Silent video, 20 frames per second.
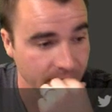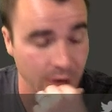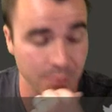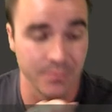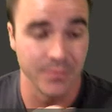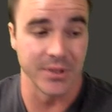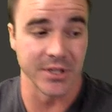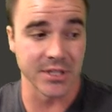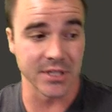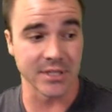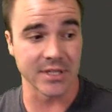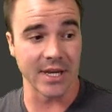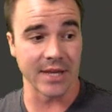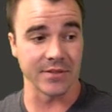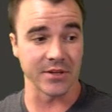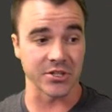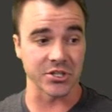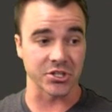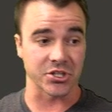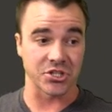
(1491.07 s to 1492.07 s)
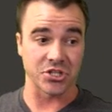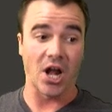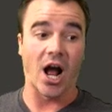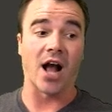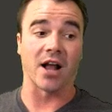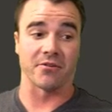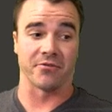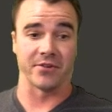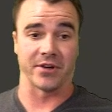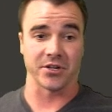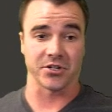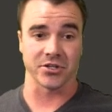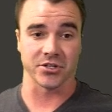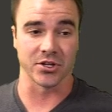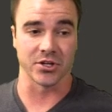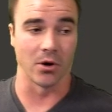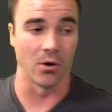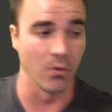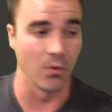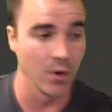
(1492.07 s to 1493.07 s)
This is stockfish.
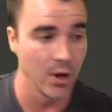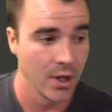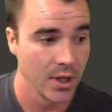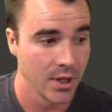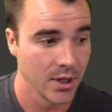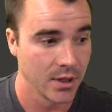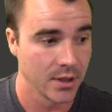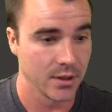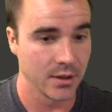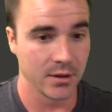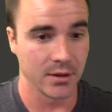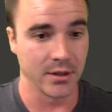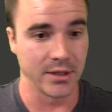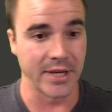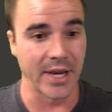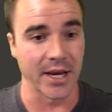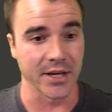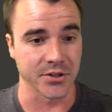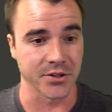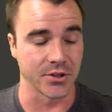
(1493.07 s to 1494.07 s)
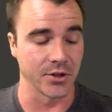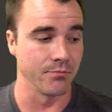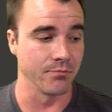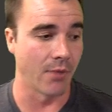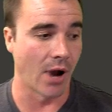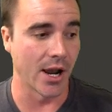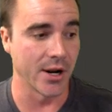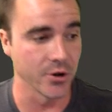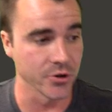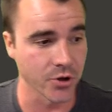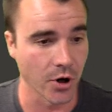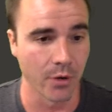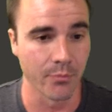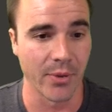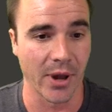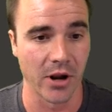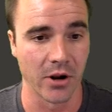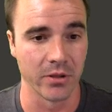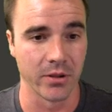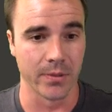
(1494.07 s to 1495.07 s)
So, yes, the miners are
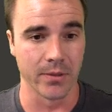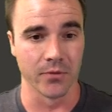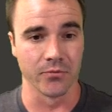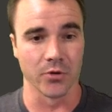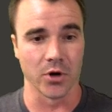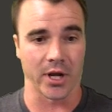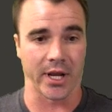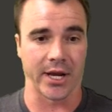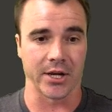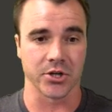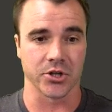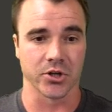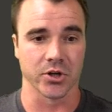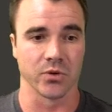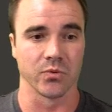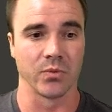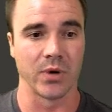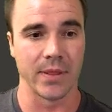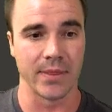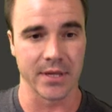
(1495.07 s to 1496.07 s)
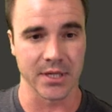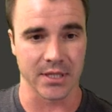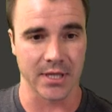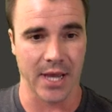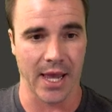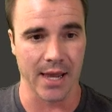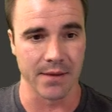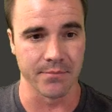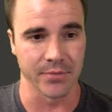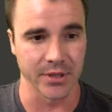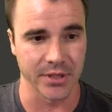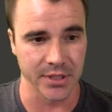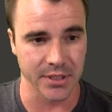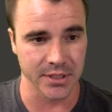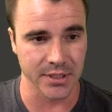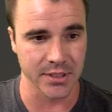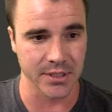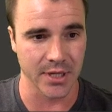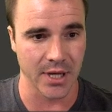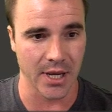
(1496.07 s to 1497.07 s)
better than the rook. I should win this game, but
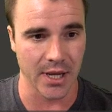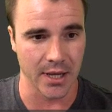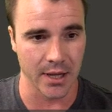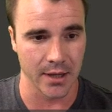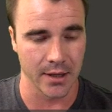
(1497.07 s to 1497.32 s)
this is